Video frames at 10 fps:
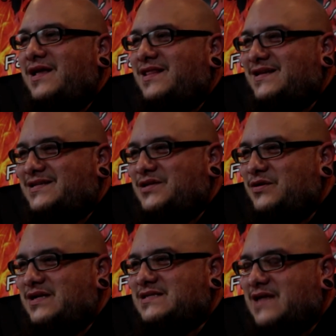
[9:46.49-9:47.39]
This
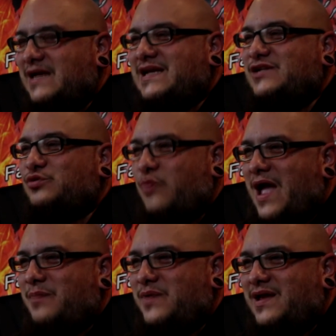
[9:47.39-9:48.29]
dude, it's like he's
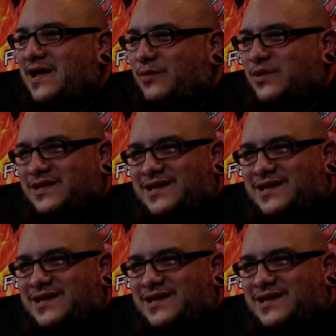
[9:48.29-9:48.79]
rapping with